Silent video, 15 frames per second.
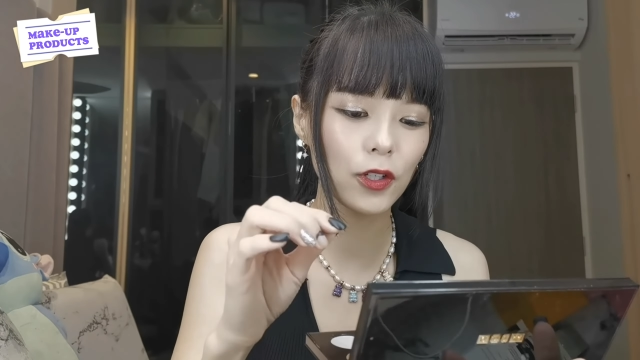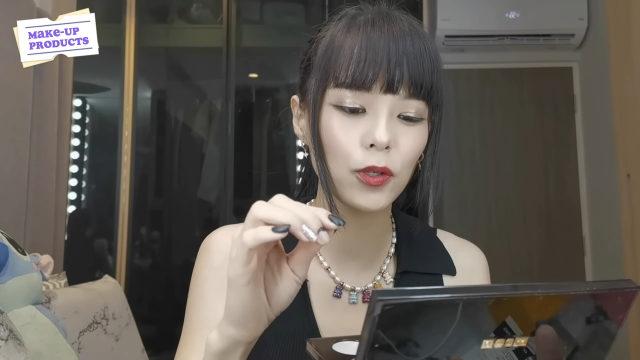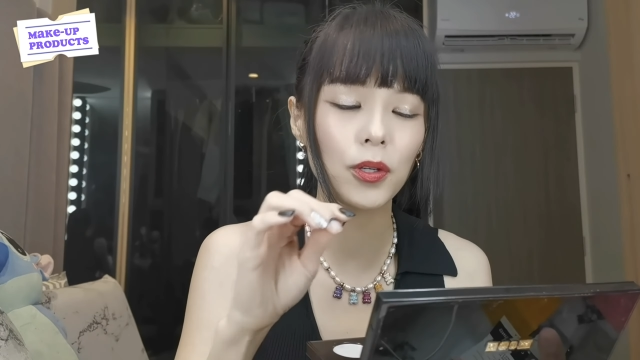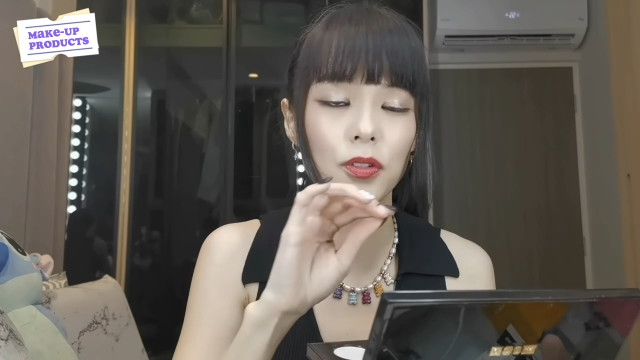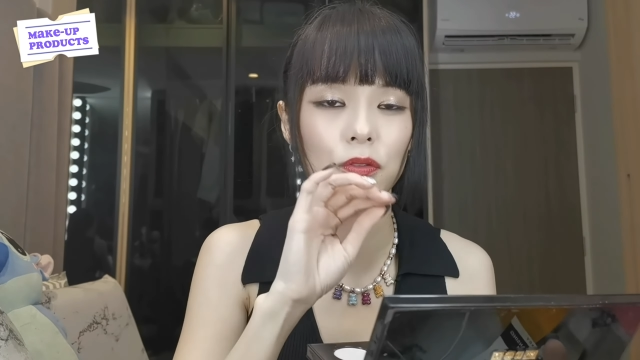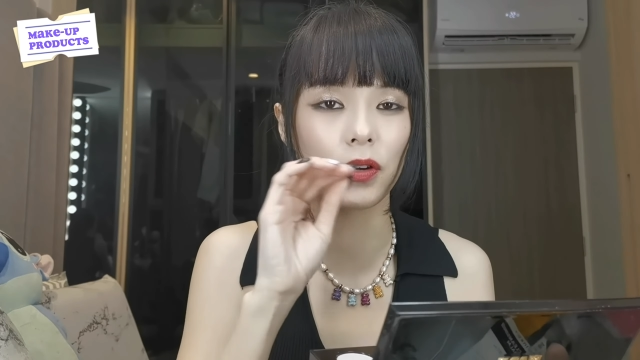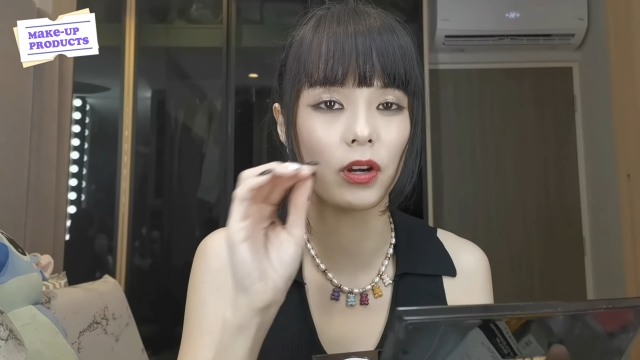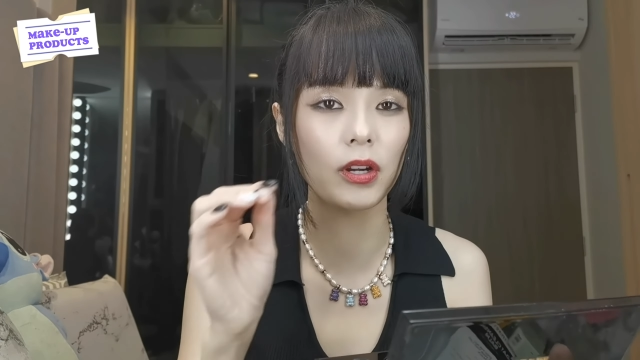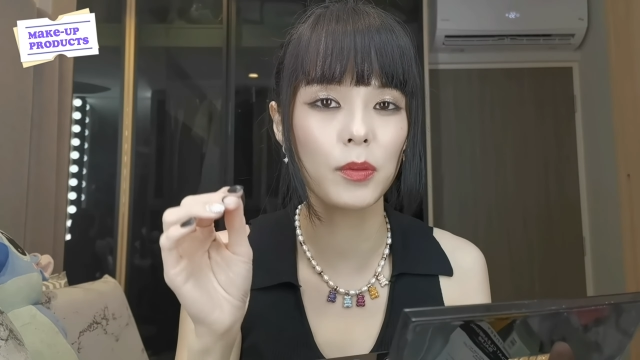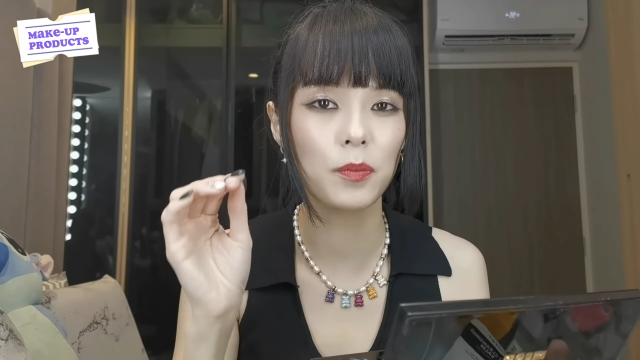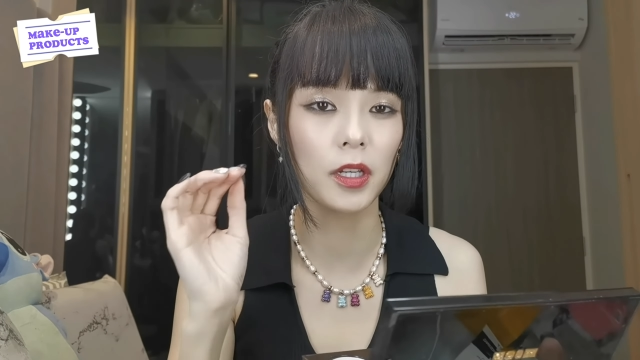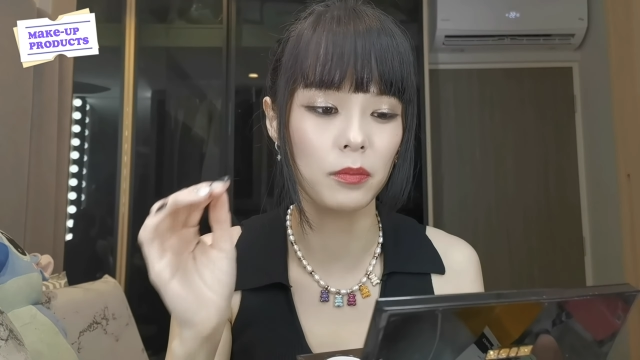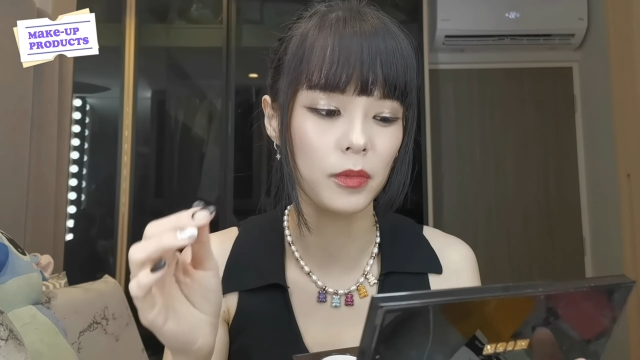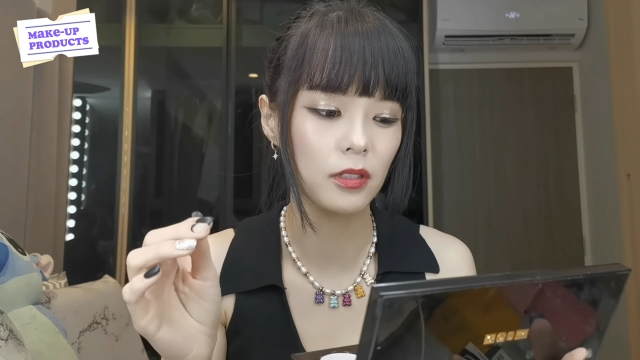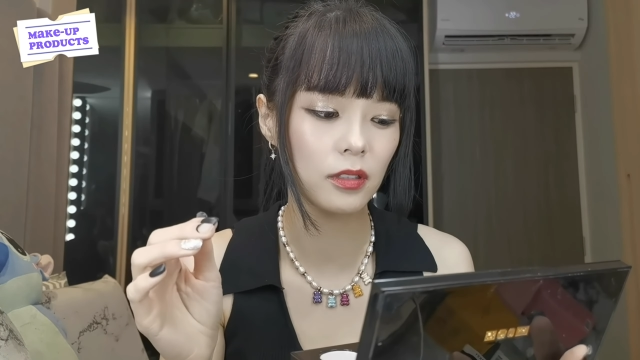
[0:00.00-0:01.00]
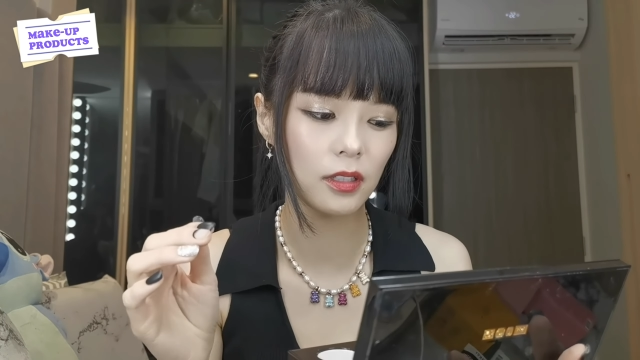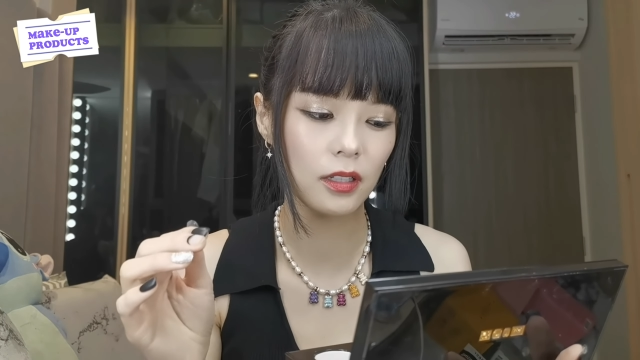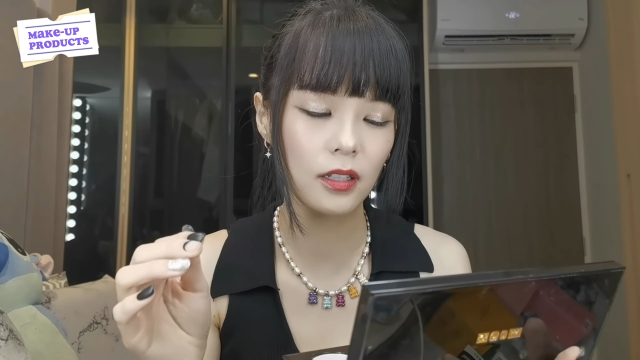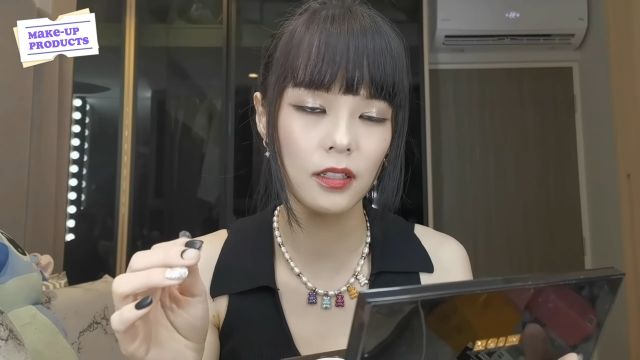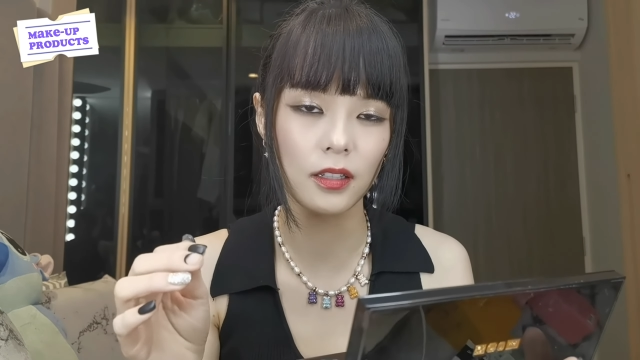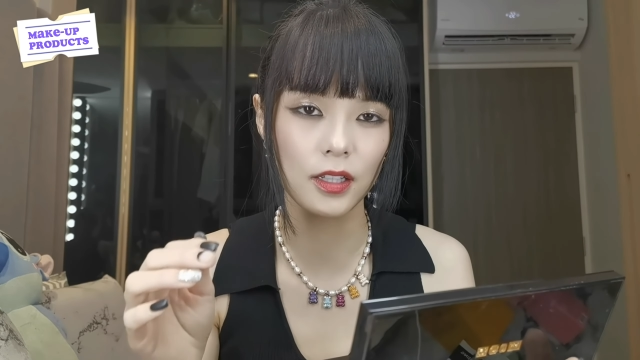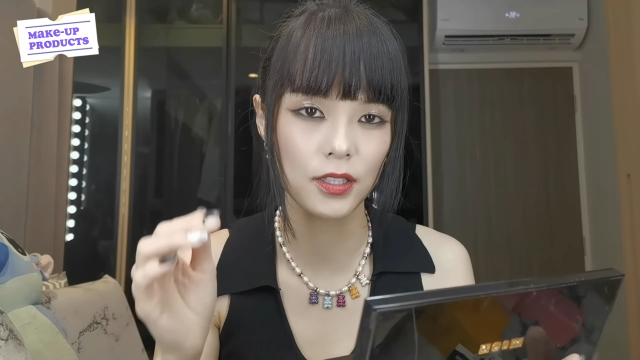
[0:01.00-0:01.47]
is very
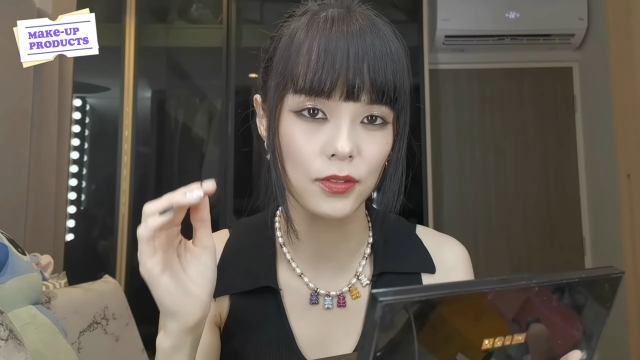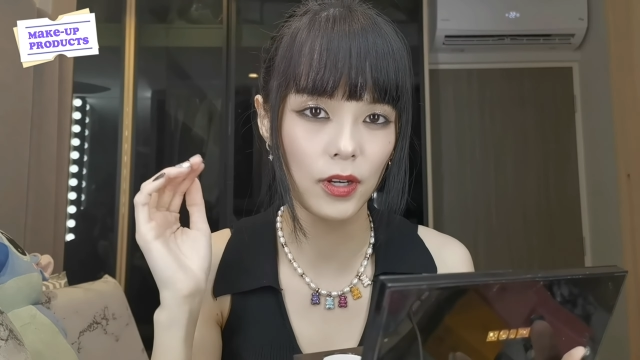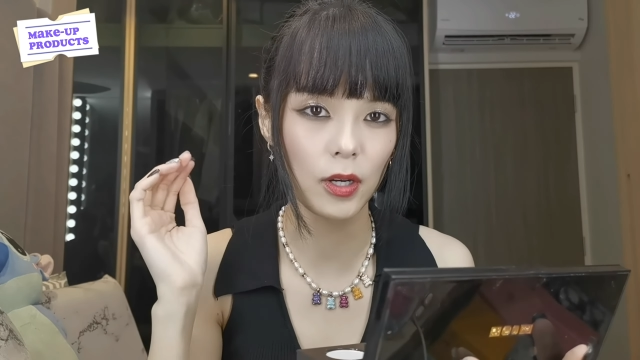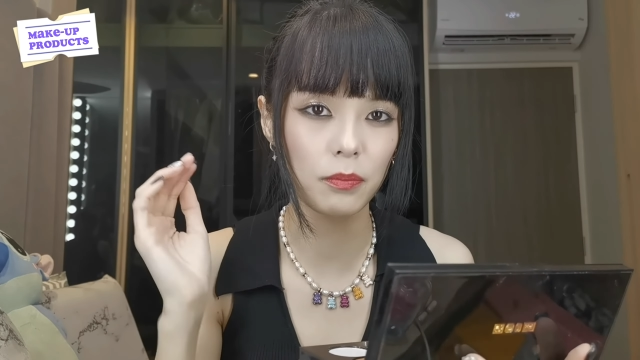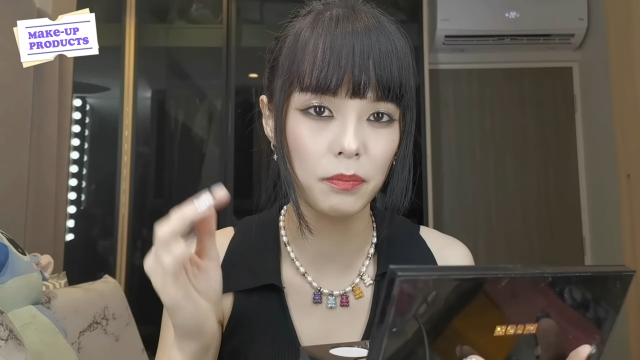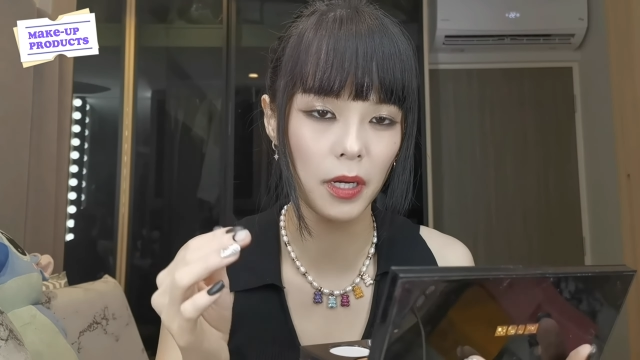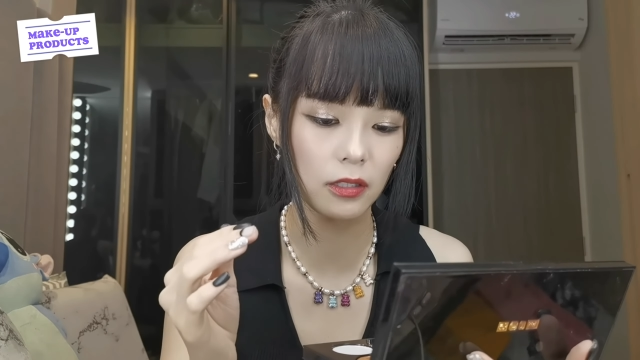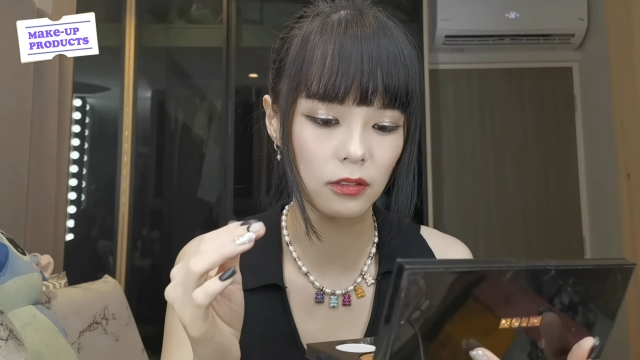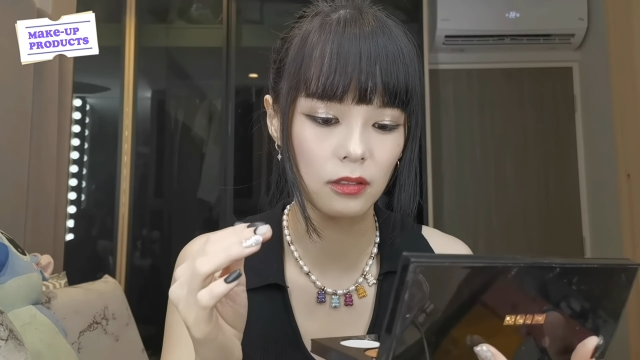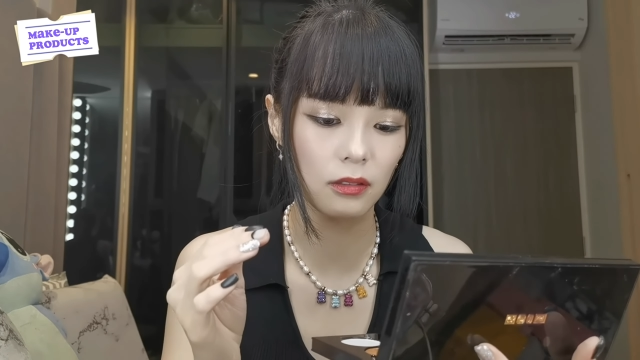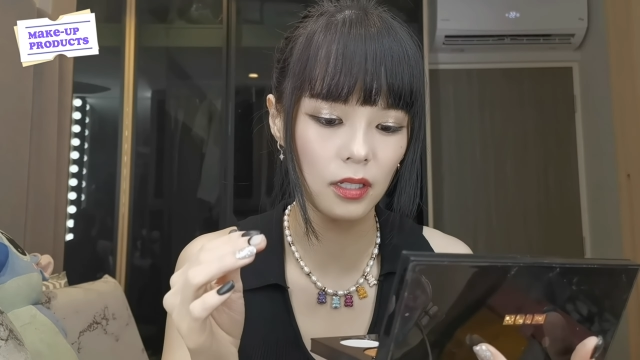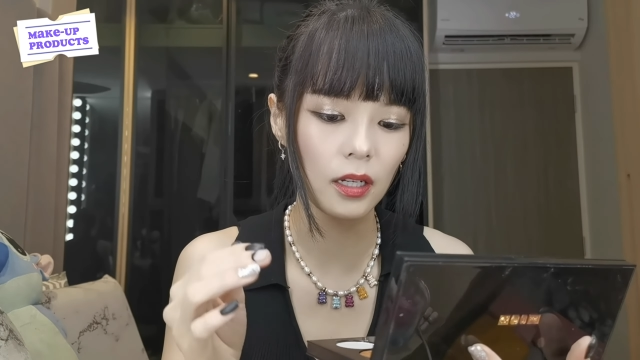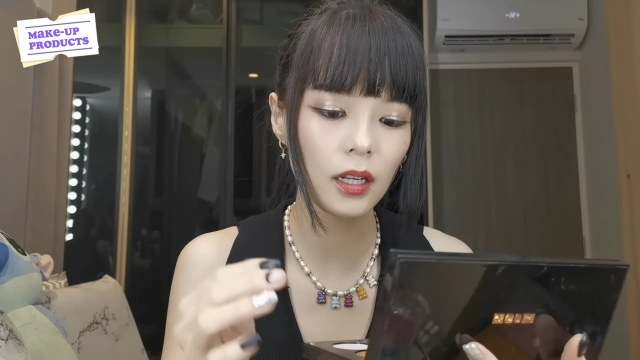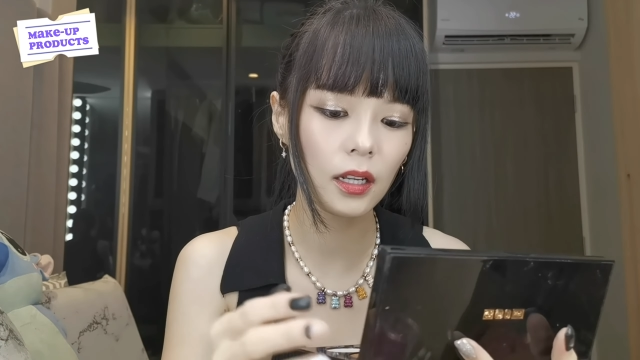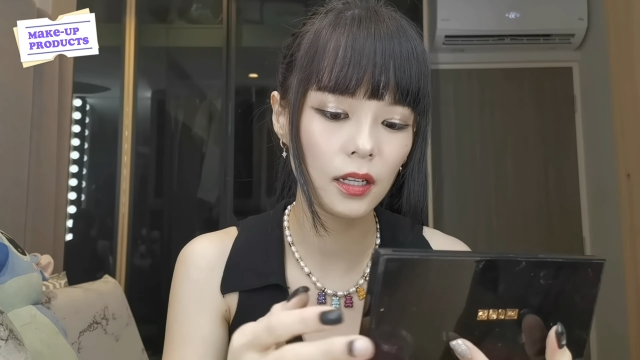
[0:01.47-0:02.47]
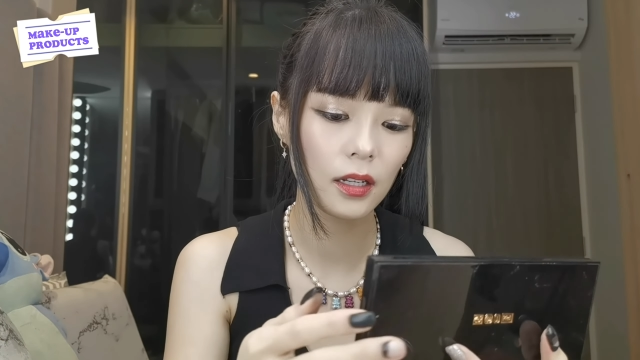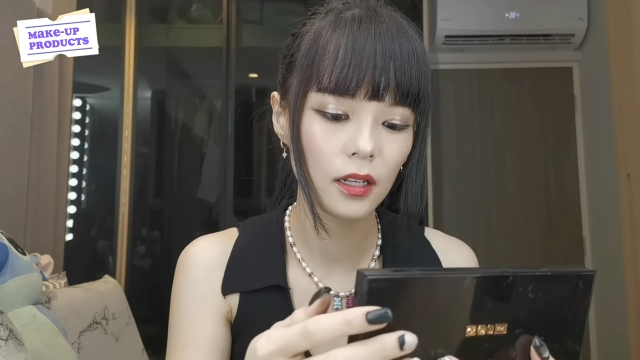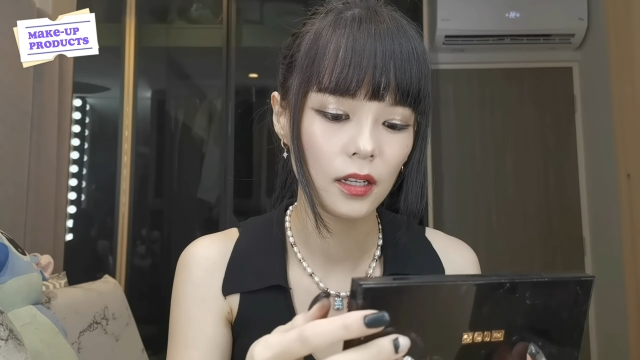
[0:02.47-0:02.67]
pigmented, it's very buttery.